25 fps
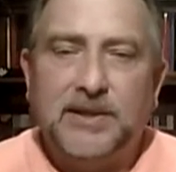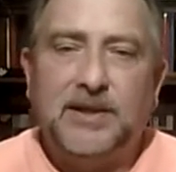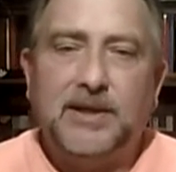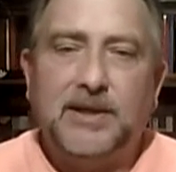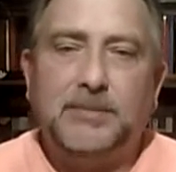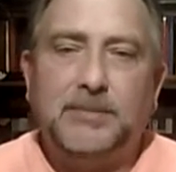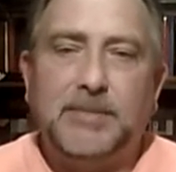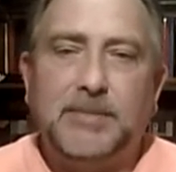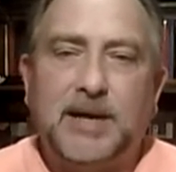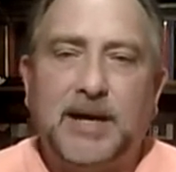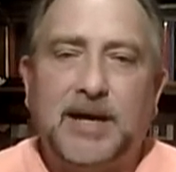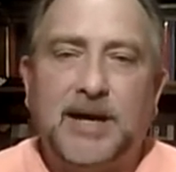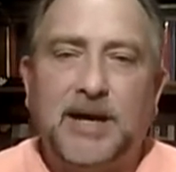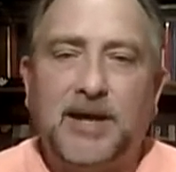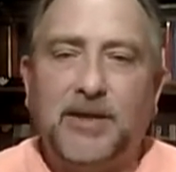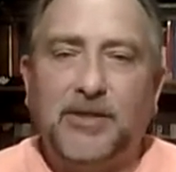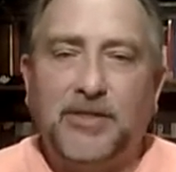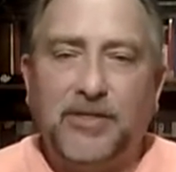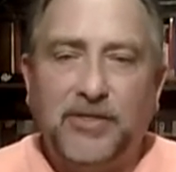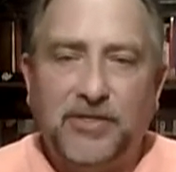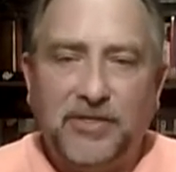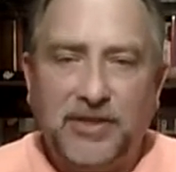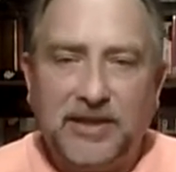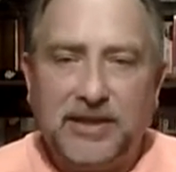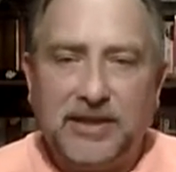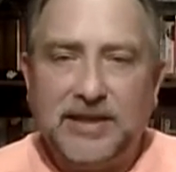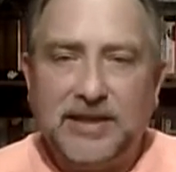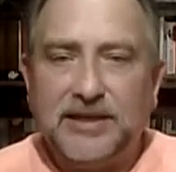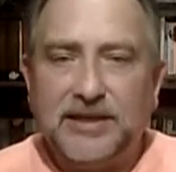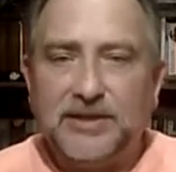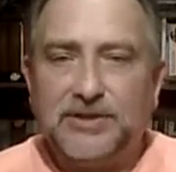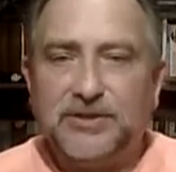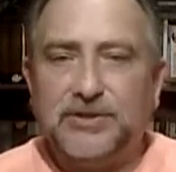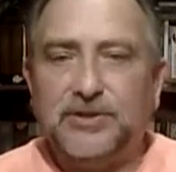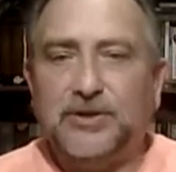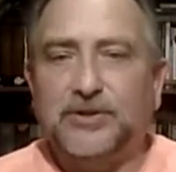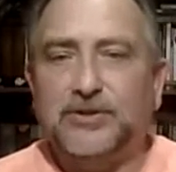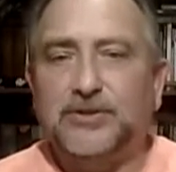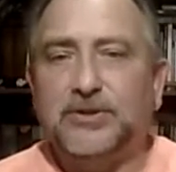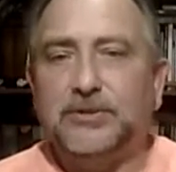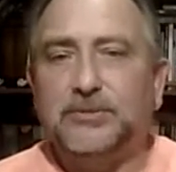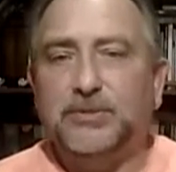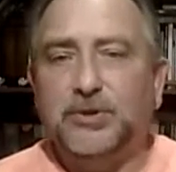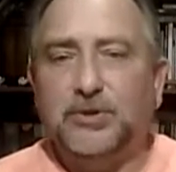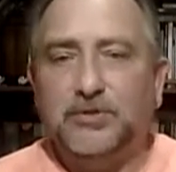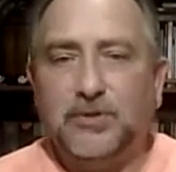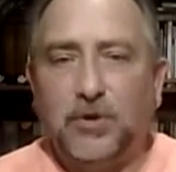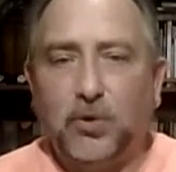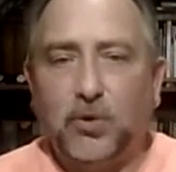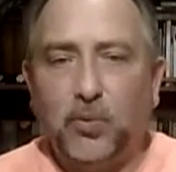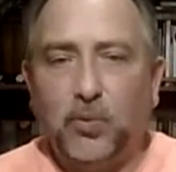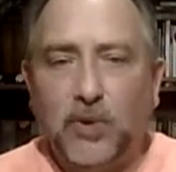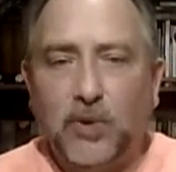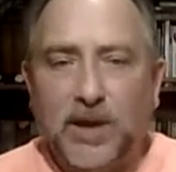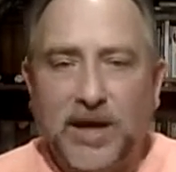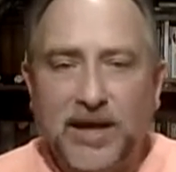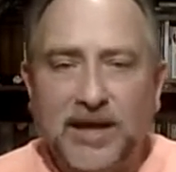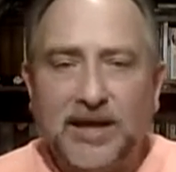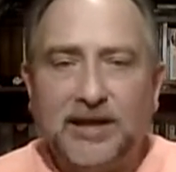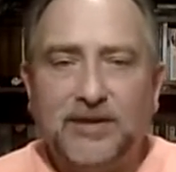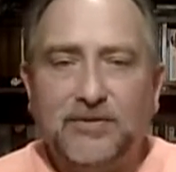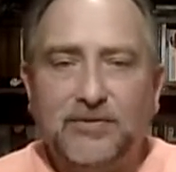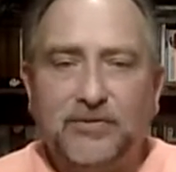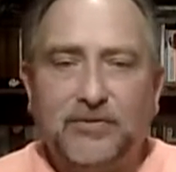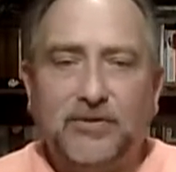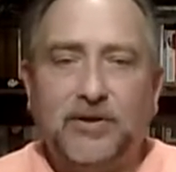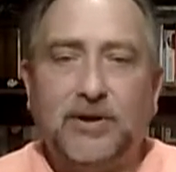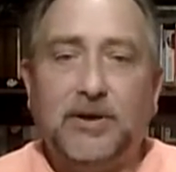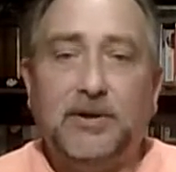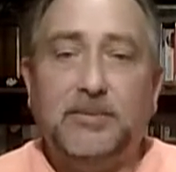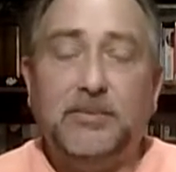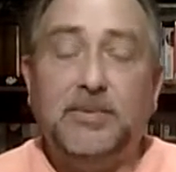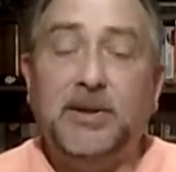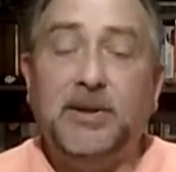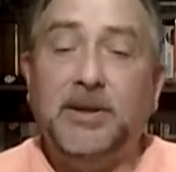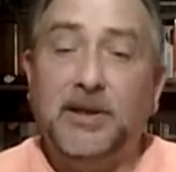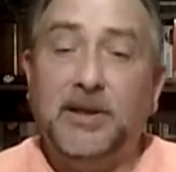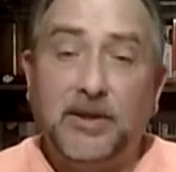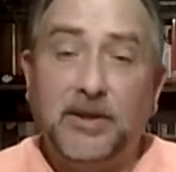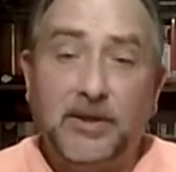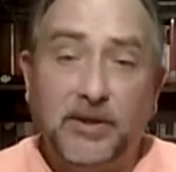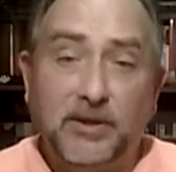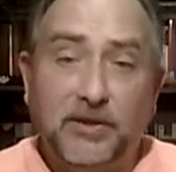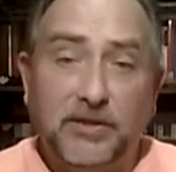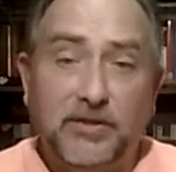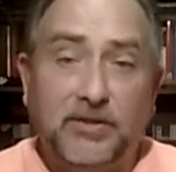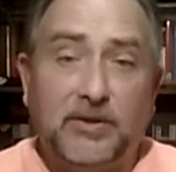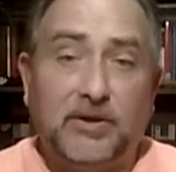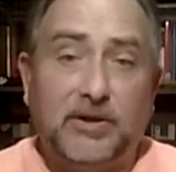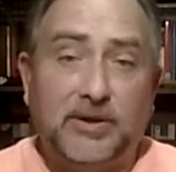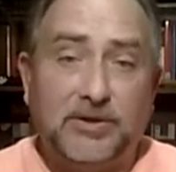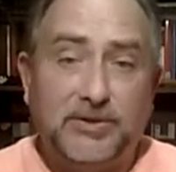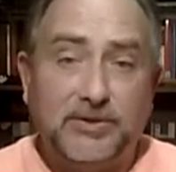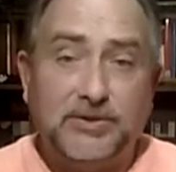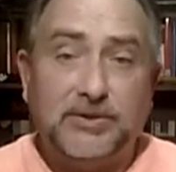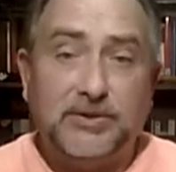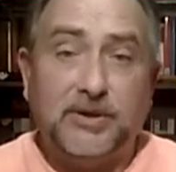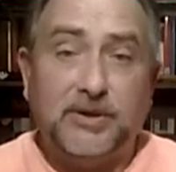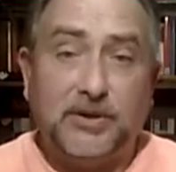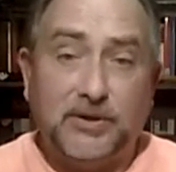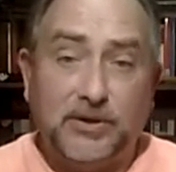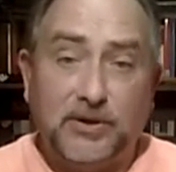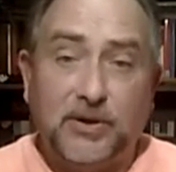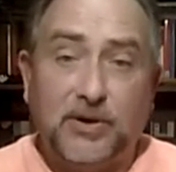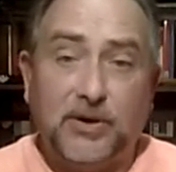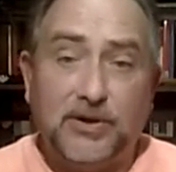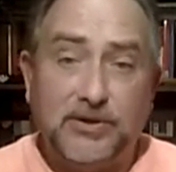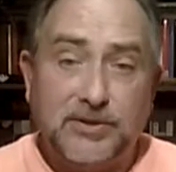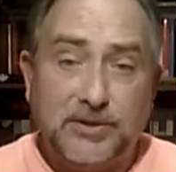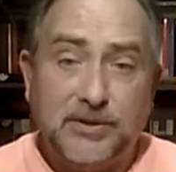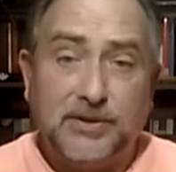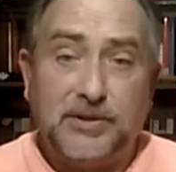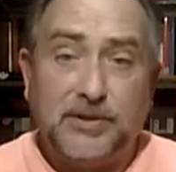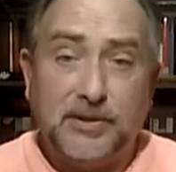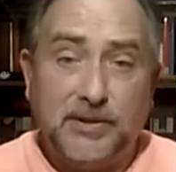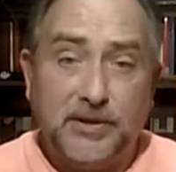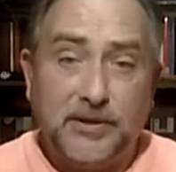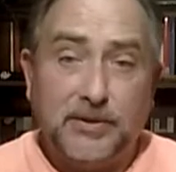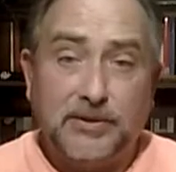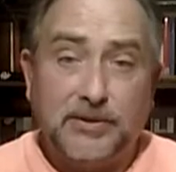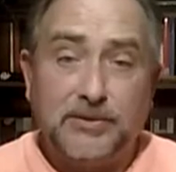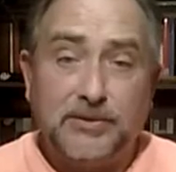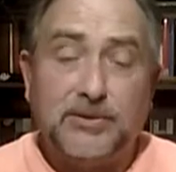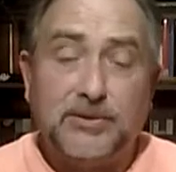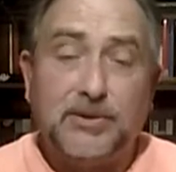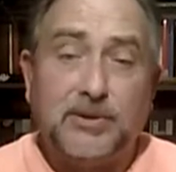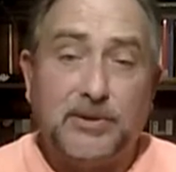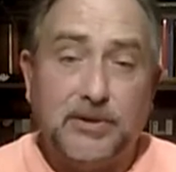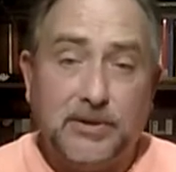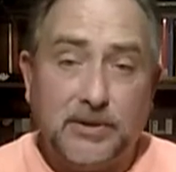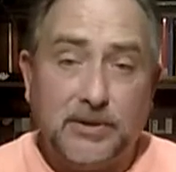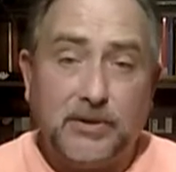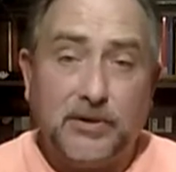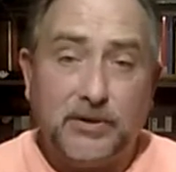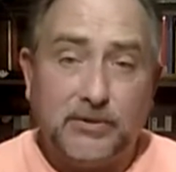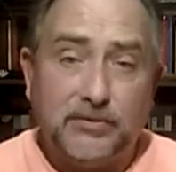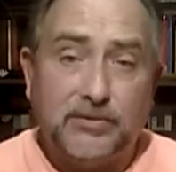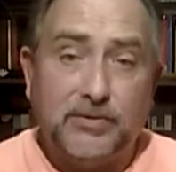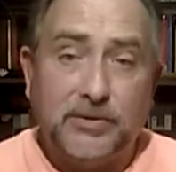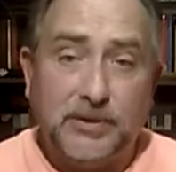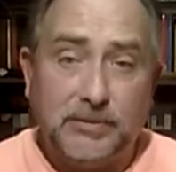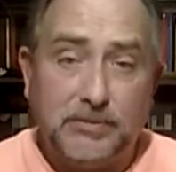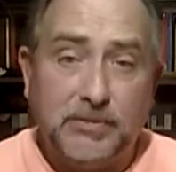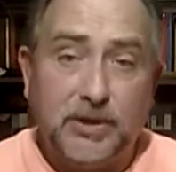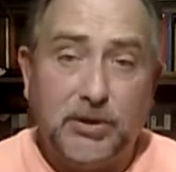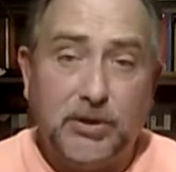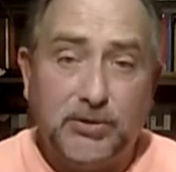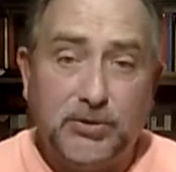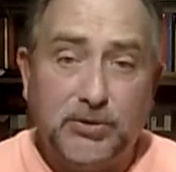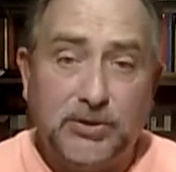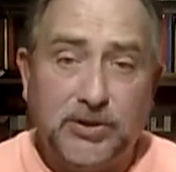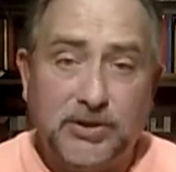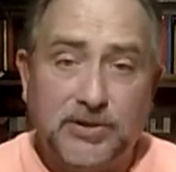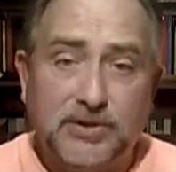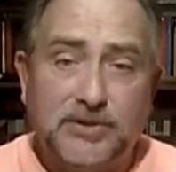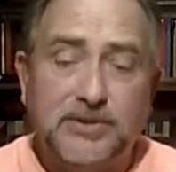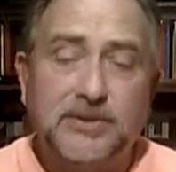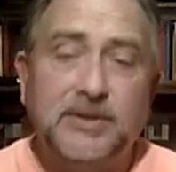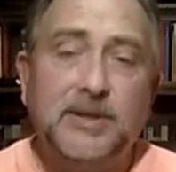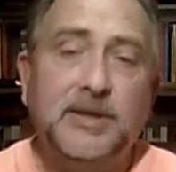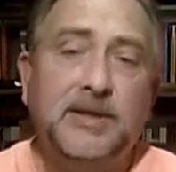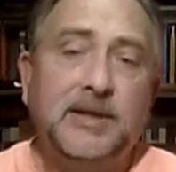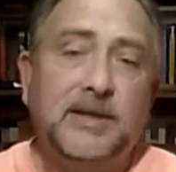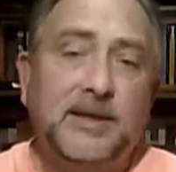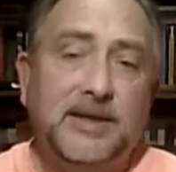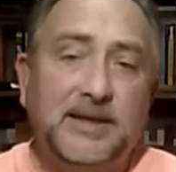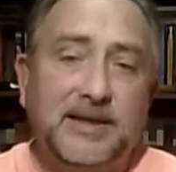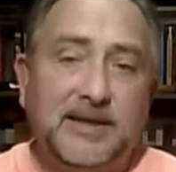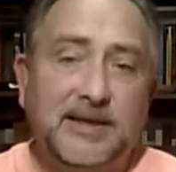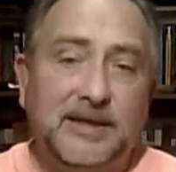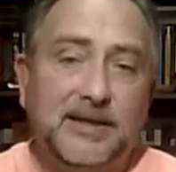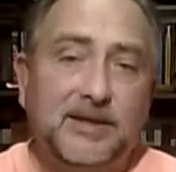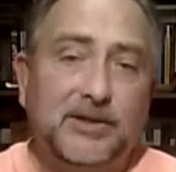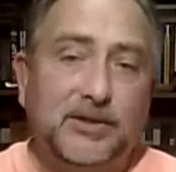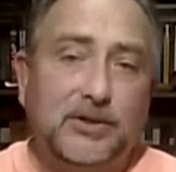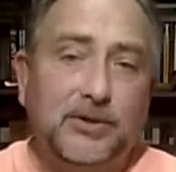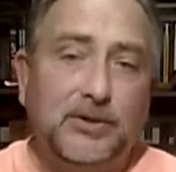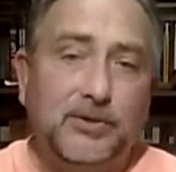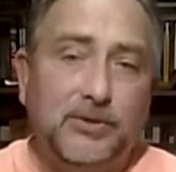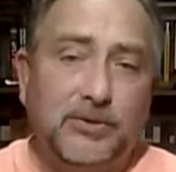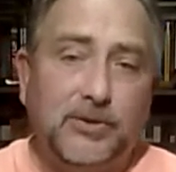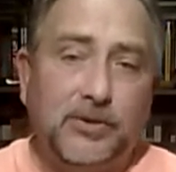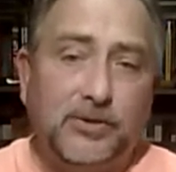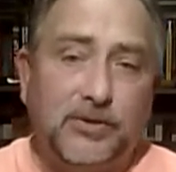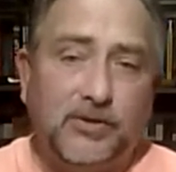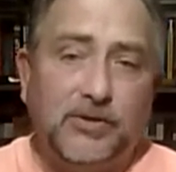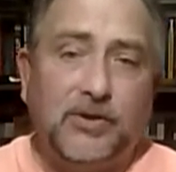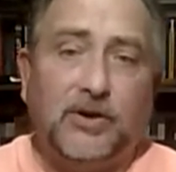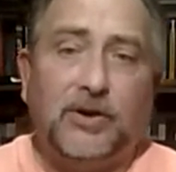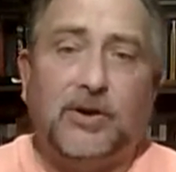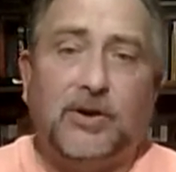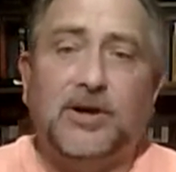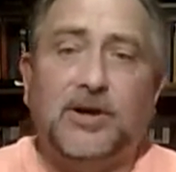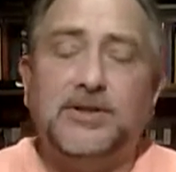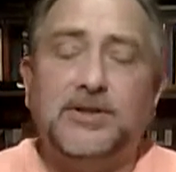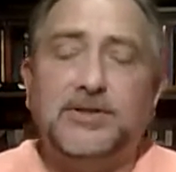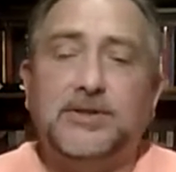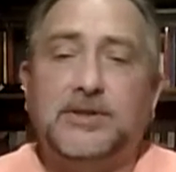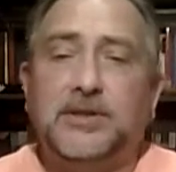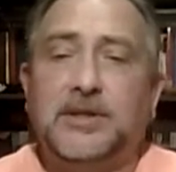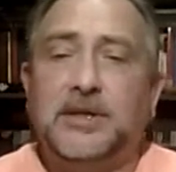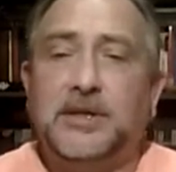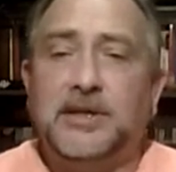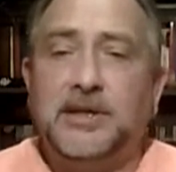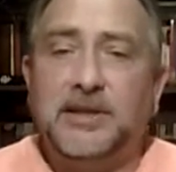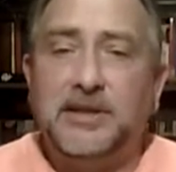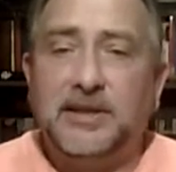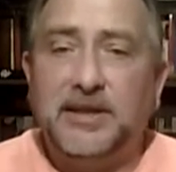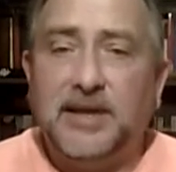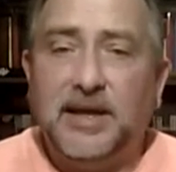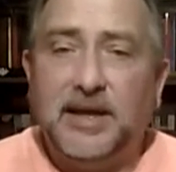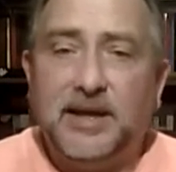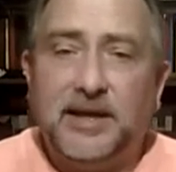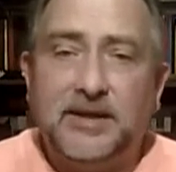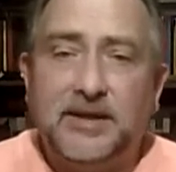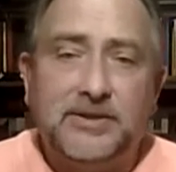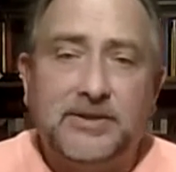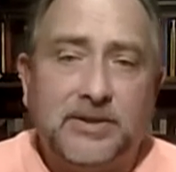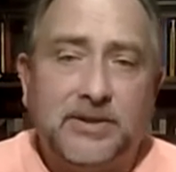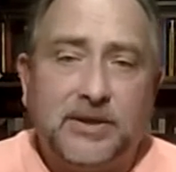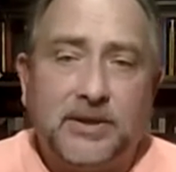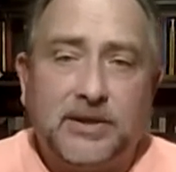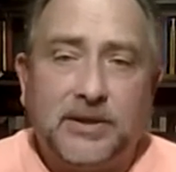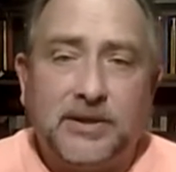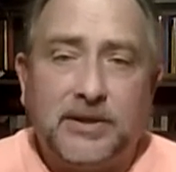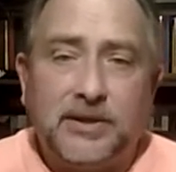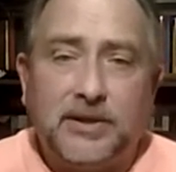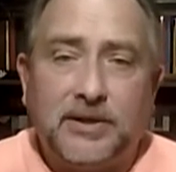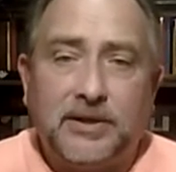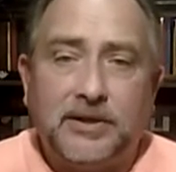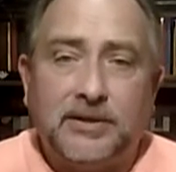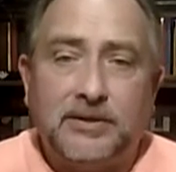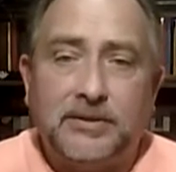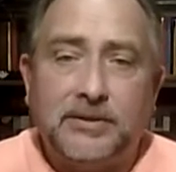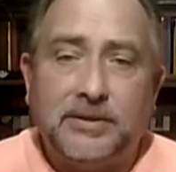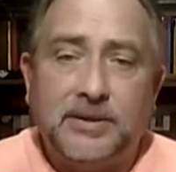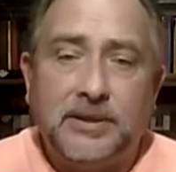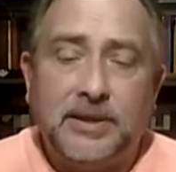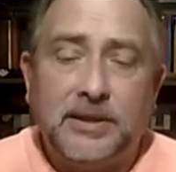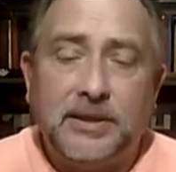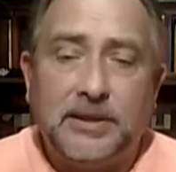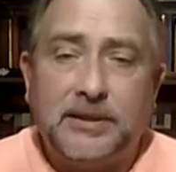and my thinking starts to move away from the thoughts that are causing those hurtful emotions into the thoughts that are